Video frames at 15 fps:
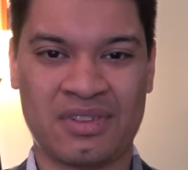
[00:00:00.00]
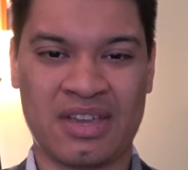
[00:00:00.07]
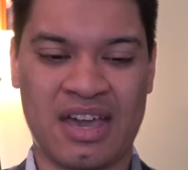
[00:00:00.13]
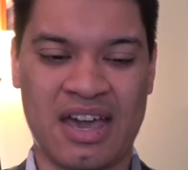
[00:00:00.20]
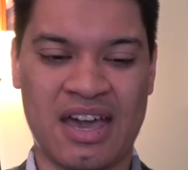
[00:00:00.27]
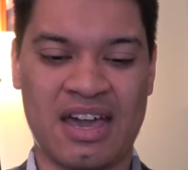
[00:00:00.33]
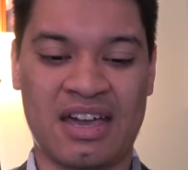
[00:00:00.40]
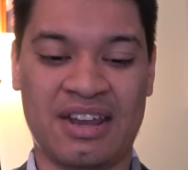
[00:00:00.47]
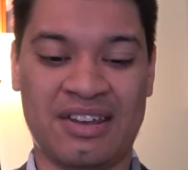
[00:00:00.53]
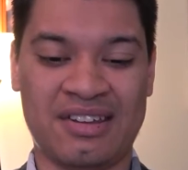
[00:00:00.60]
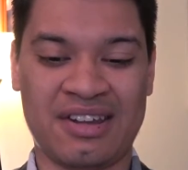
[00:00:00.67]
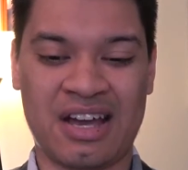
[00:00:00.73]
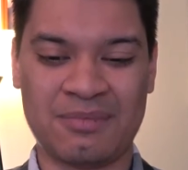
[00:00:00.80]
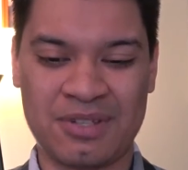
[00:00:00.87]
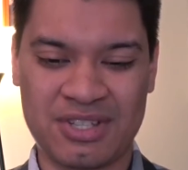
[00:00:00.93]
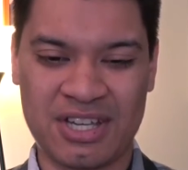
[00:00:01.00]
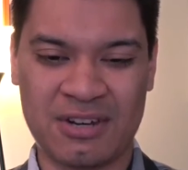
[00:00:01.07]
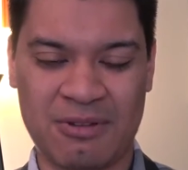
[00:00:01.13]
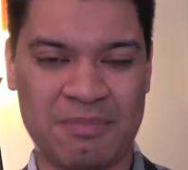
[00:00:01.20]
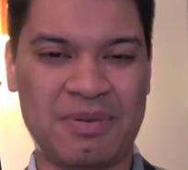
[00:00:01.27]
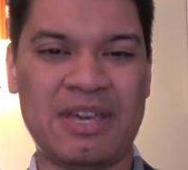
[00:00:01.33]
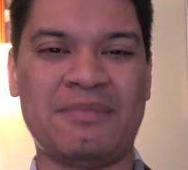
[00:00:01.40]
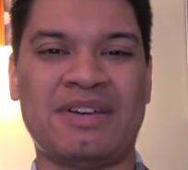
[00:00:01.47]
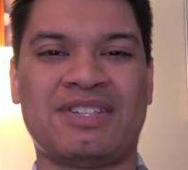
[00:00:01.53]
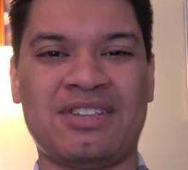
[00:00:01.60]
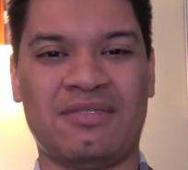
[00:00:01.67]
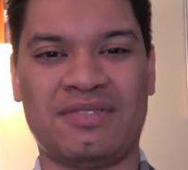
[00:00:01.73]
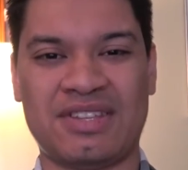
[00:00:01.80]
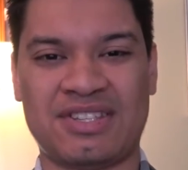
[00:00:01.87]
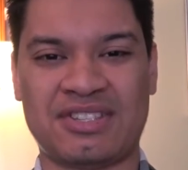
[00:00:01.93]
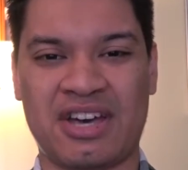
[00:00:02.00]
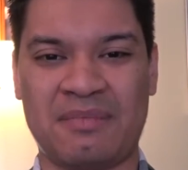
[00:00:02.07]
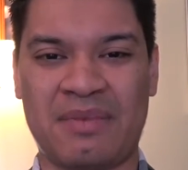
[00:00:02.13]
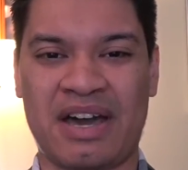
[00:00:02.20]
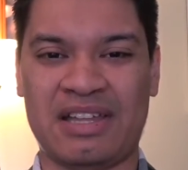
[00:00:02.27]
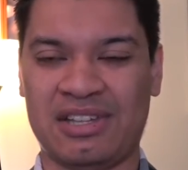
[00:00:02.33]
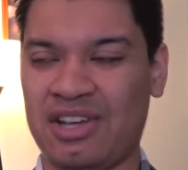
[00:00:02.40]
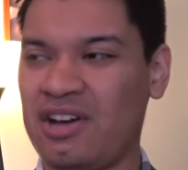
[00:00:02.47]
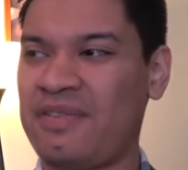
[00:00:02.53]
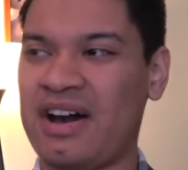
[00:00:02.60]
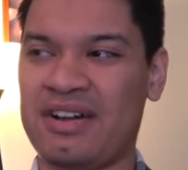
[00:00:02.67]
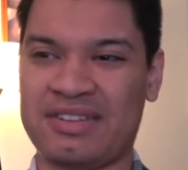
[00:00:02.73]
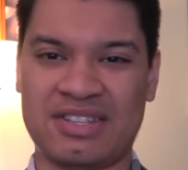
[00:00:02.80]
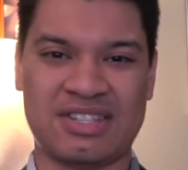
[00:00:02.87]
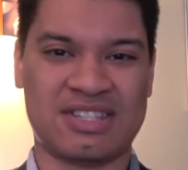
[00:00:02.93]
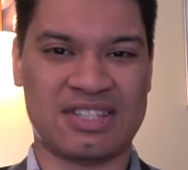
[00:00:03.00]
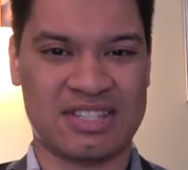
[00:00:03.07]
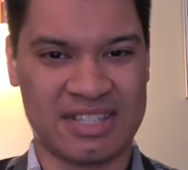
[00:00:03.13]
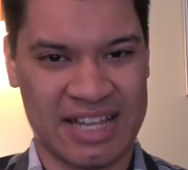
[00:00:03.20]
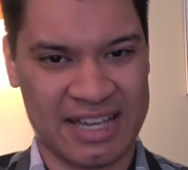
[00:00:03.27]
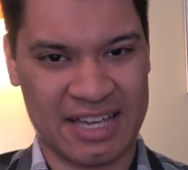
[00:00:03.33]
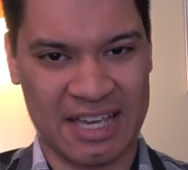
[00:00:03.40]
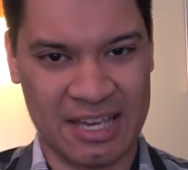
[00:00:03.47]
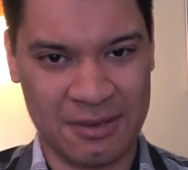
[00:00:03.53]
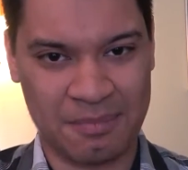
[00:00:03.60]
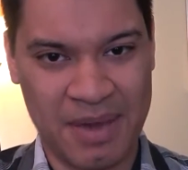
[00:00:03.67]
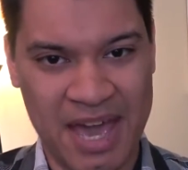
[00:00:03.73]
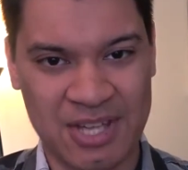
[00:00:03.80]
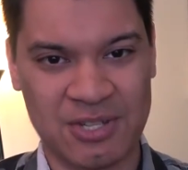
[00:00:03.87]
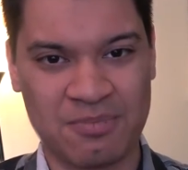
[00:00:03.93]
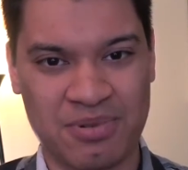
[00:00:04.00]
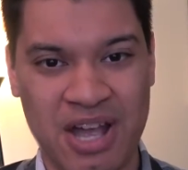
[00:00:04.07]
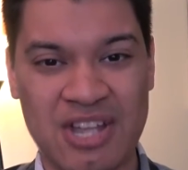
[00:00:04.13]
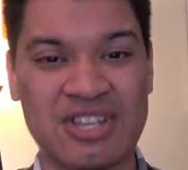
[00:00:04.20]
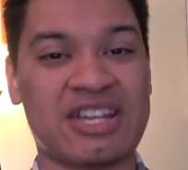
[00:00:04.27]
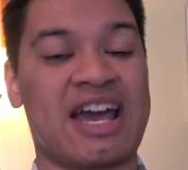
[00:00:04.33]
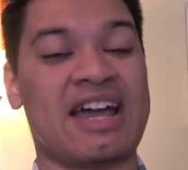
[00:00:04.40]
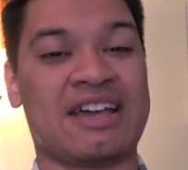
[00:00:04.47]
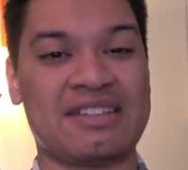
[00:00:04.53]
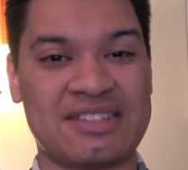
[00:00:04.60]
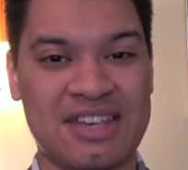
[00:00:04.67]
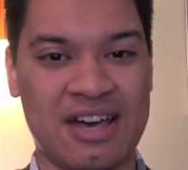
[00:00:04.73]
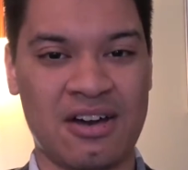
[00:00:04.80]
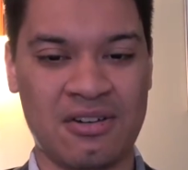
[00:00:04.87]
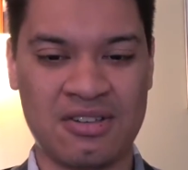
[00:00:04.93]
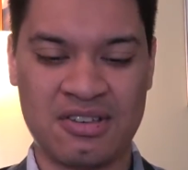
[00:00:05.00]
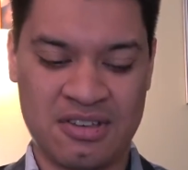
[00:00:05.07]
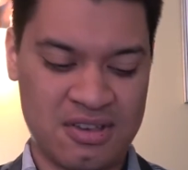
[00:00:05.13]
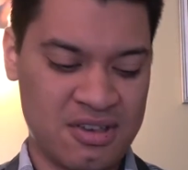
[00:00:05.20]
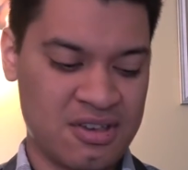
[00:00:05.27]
And I'm just gonna repeat myself this time. I love how this is like a passion project, I can tell.